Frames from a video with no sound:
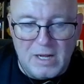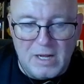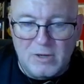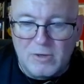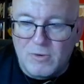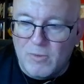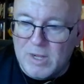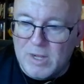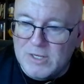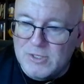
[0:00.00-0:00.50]
I'll
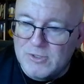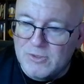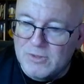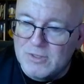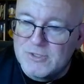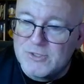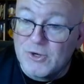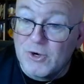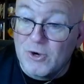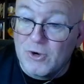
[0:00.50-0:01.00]
go ahead and do
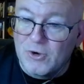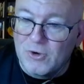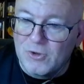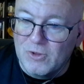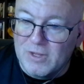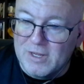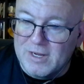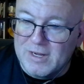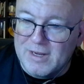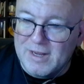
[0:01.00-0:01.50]
this
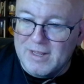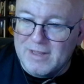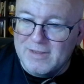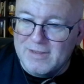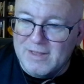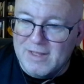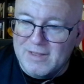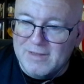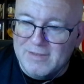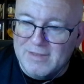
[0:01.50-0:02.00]
early,
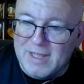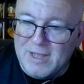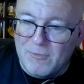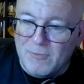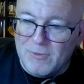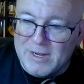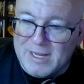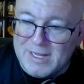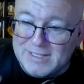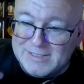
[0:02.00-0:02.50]
and then
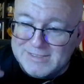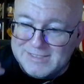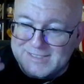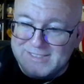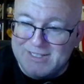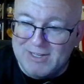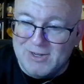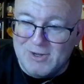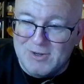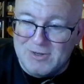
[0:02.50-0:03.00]
that way it's
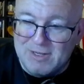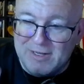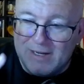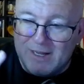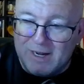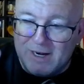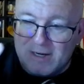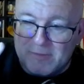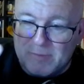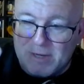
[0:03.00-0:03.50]
done and
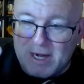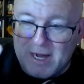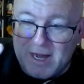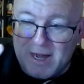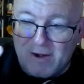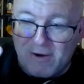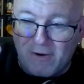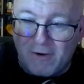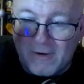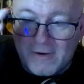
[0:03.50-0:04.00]
out of my
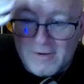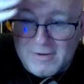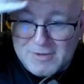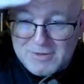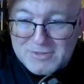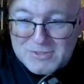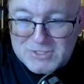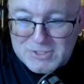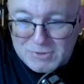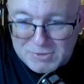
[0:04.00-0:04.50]
hair,
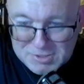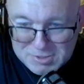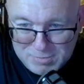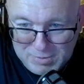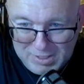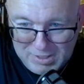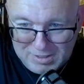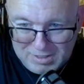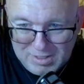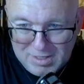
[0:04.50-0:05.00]
so to
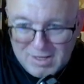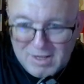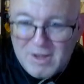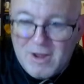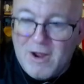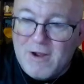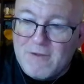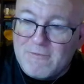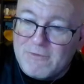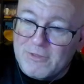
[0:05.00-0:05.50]
speak.
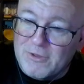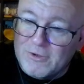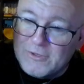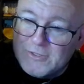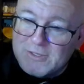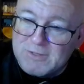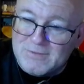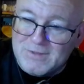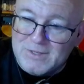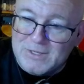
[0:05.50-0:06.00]
For
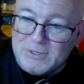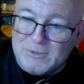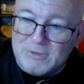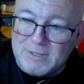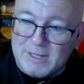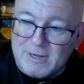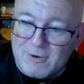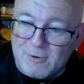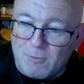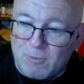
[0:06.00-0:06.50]
those of you that